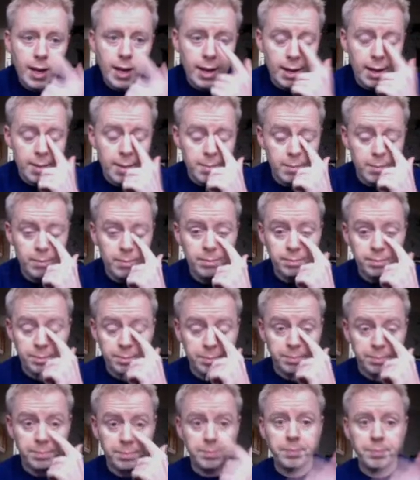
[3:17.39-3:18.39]

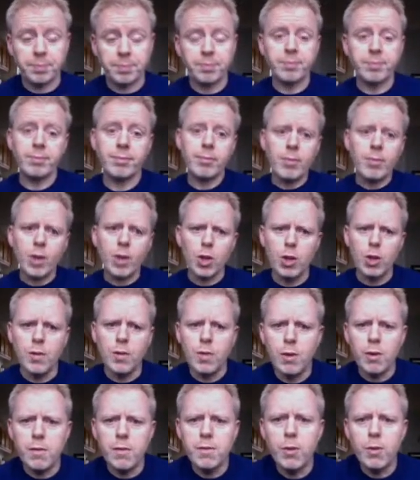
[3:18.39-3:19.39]

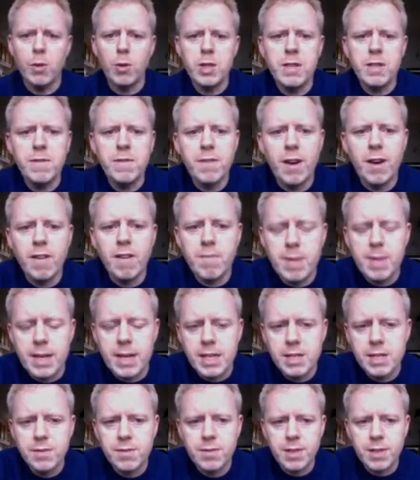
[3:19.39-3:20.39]
You've got 45
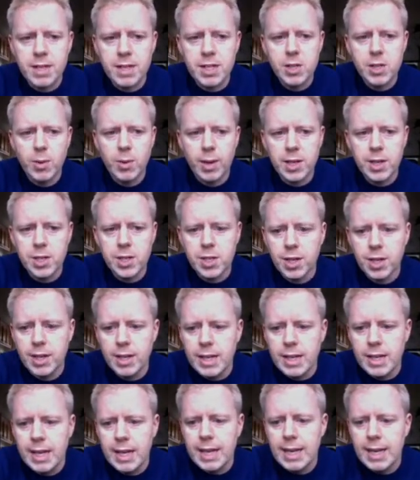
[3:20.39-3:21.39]
minutes for this
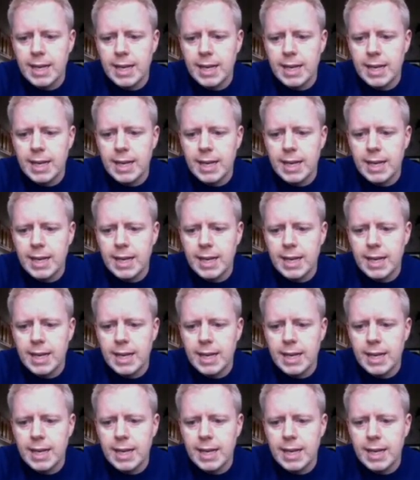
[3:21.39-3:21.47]
question,